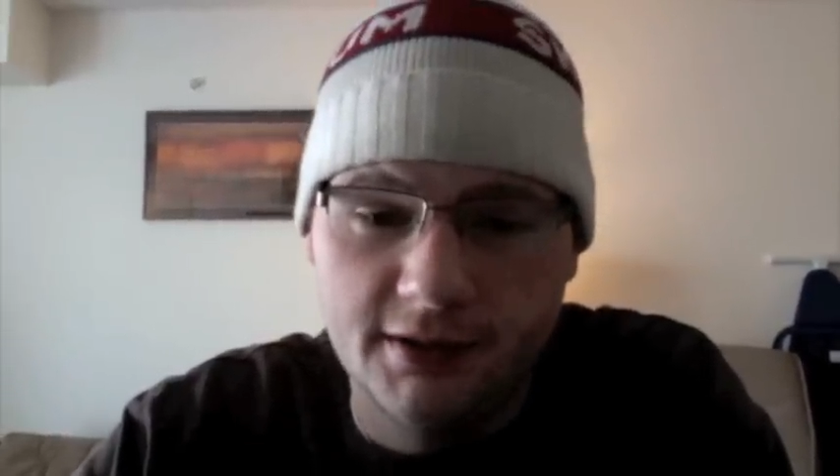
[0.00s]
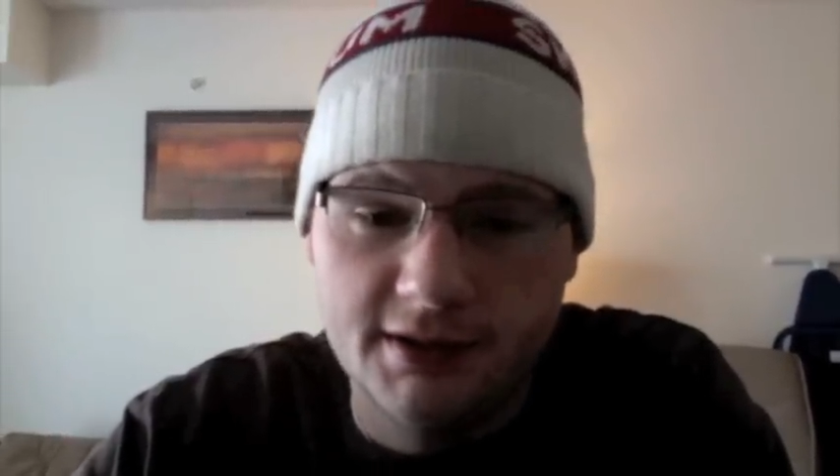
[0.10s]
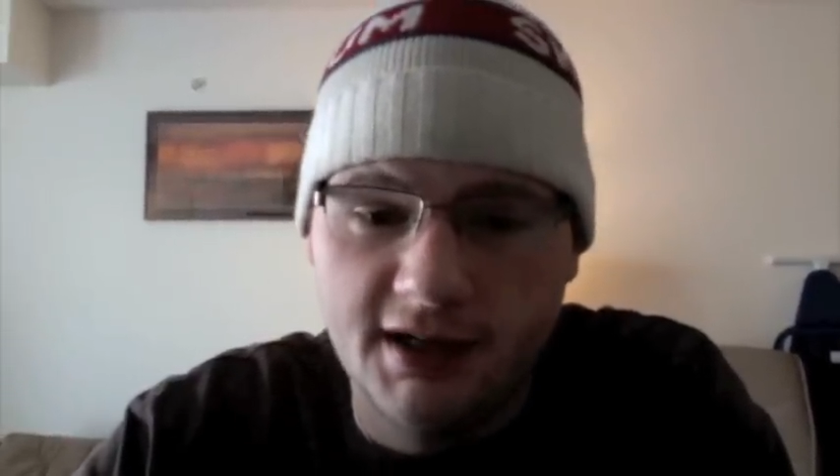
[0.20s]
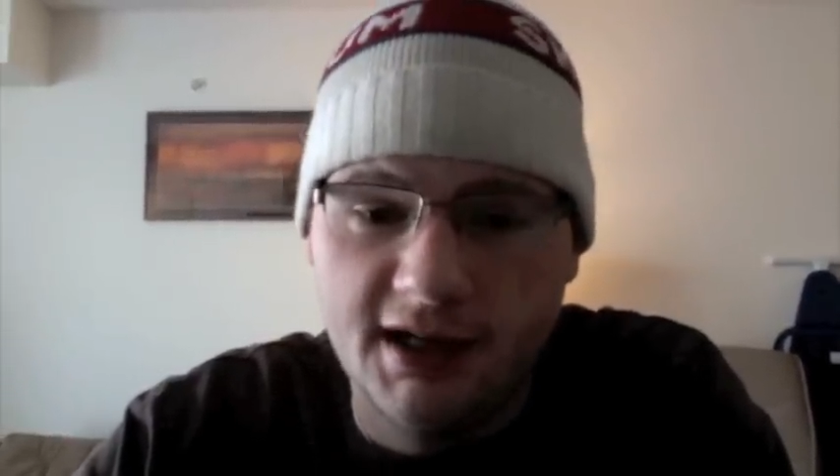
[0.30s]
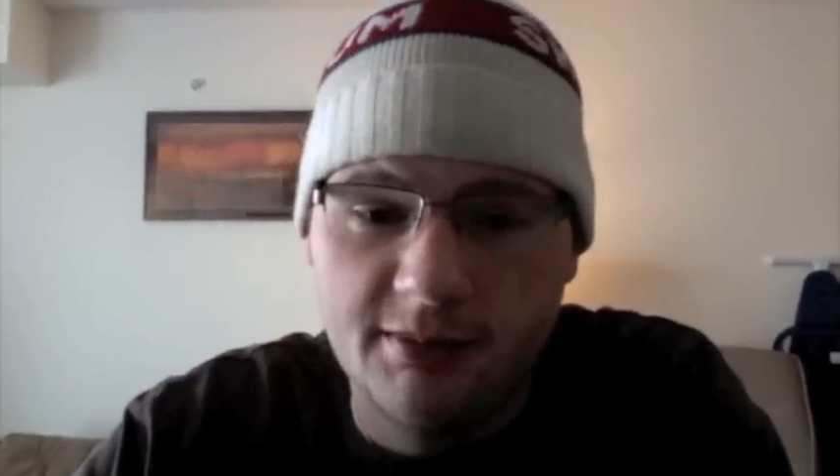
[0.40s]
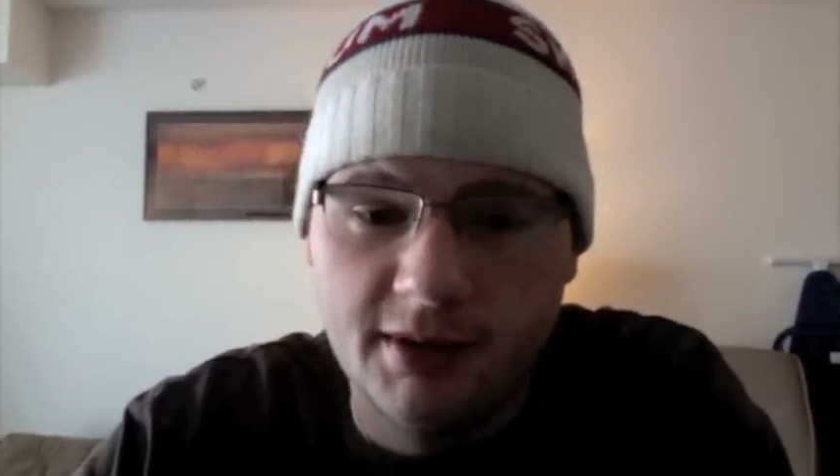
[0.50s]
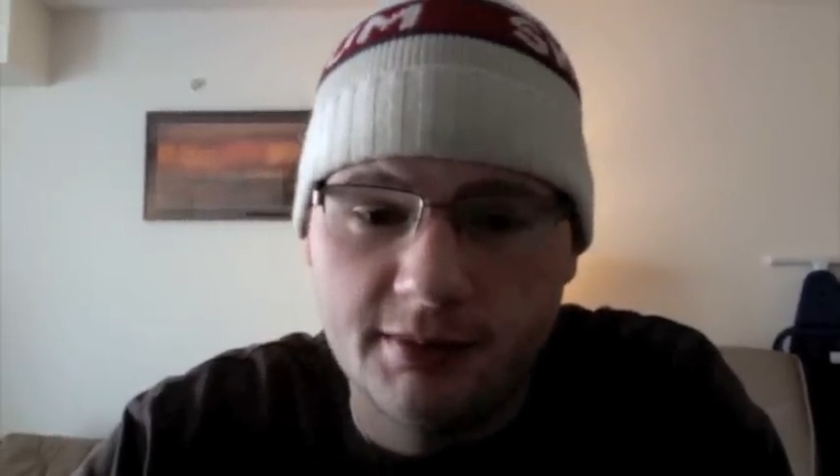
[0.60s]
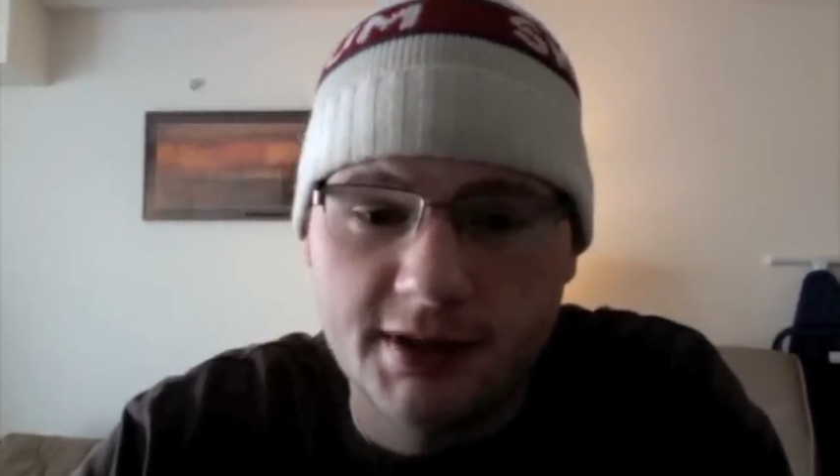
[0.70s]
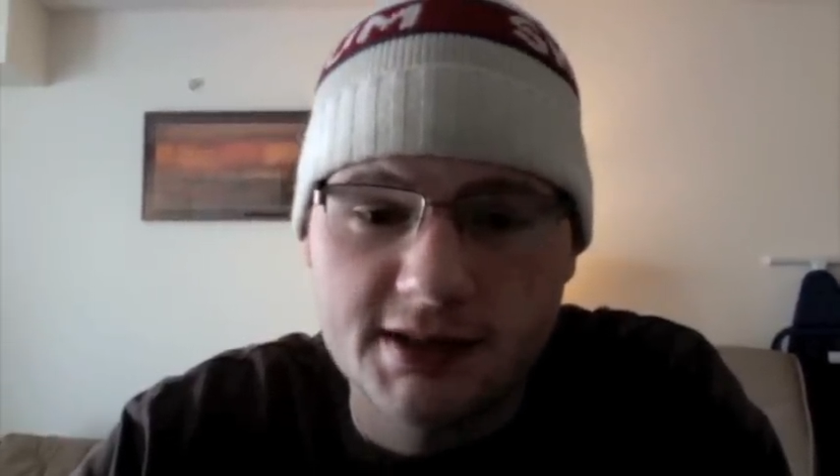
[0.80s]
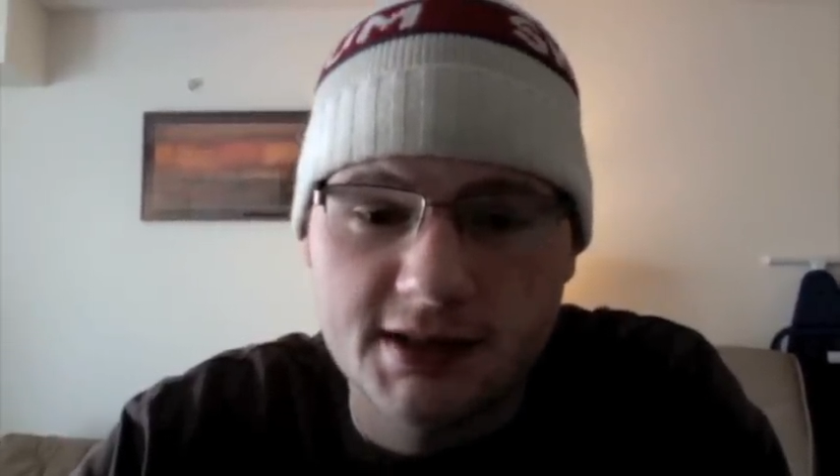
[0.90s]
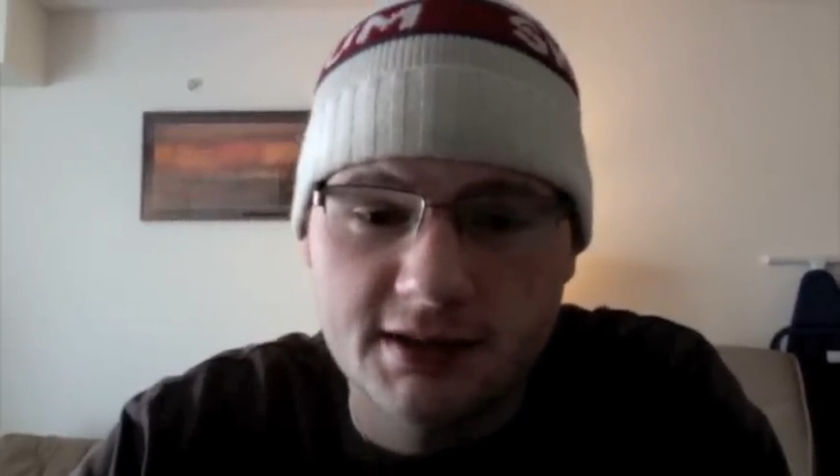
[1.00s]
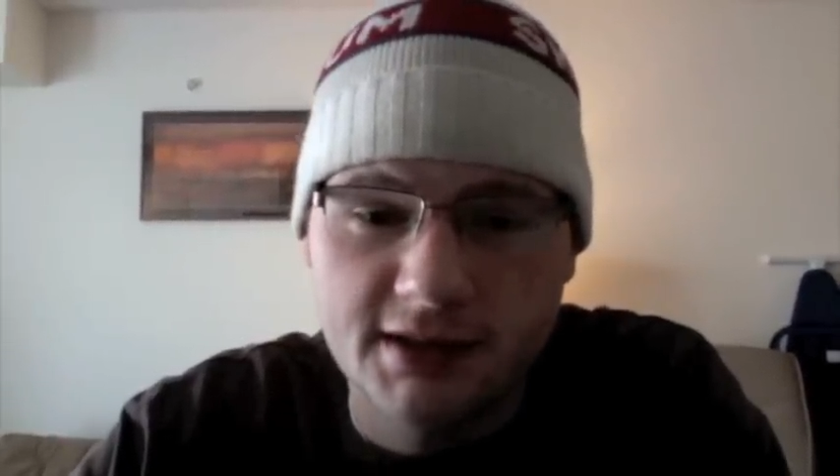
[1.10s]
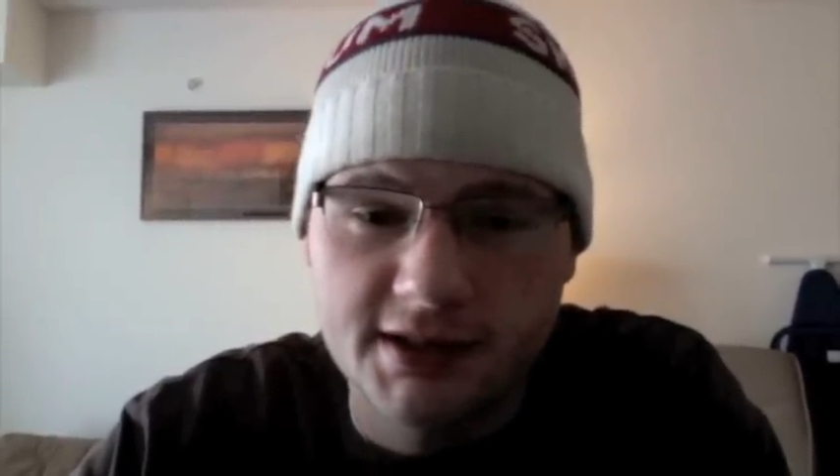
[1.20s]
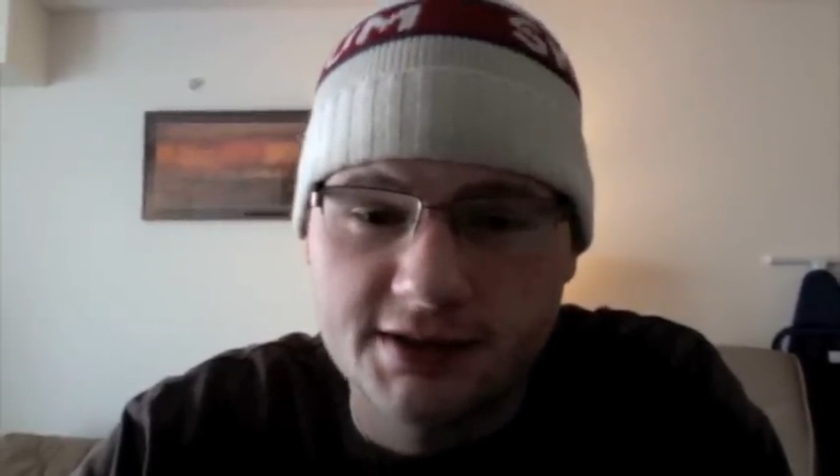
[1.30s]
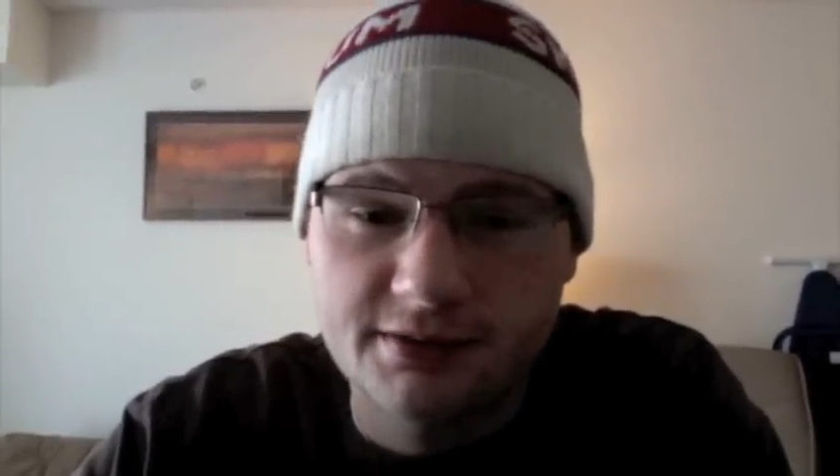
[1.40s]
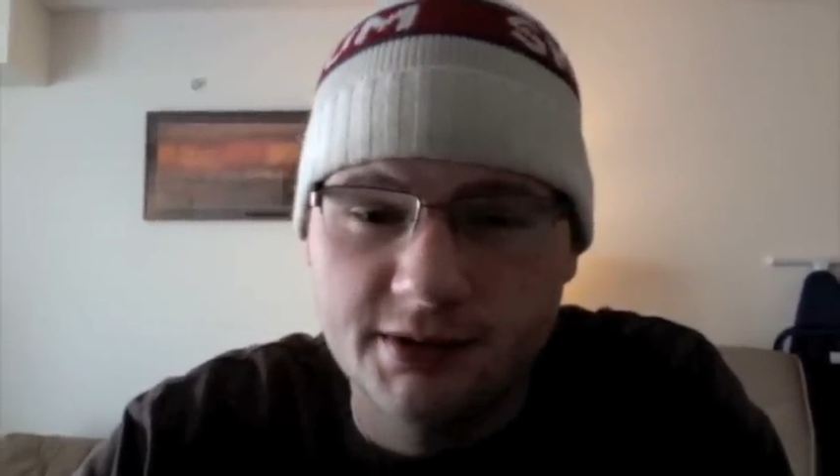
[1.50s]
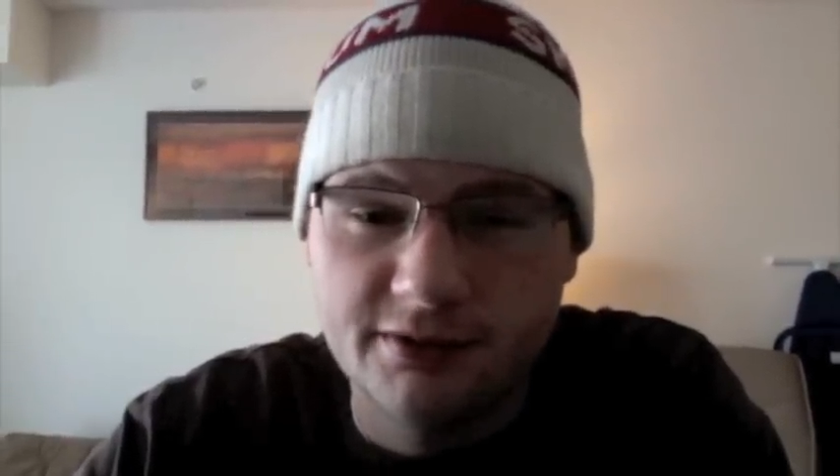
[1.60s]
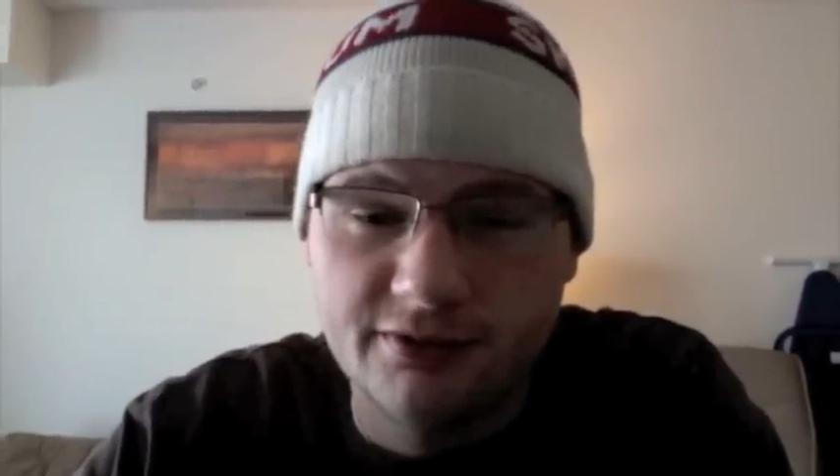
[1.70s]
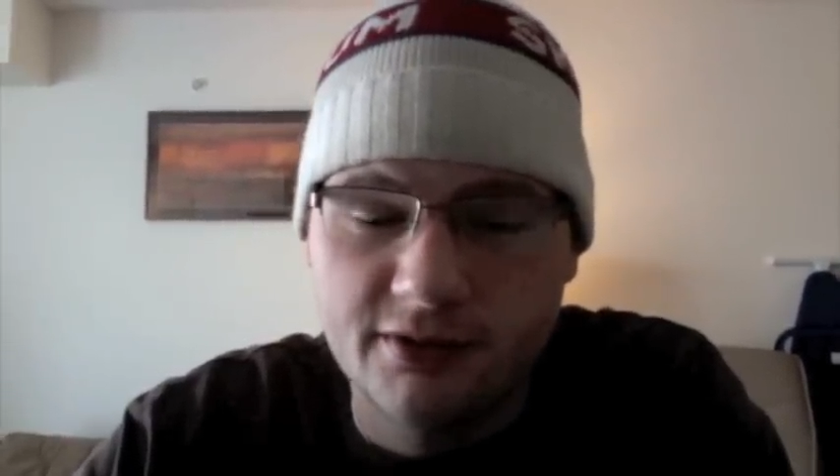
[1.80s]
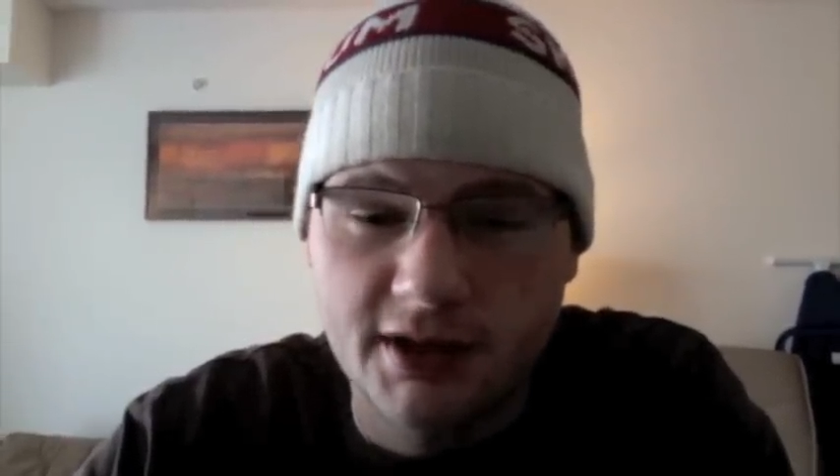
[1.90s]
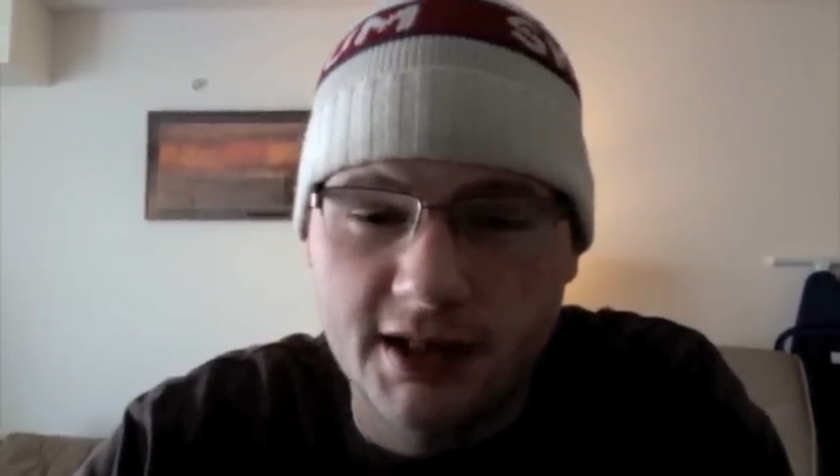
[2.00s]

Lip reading: The top on my skin lasts 3 to 4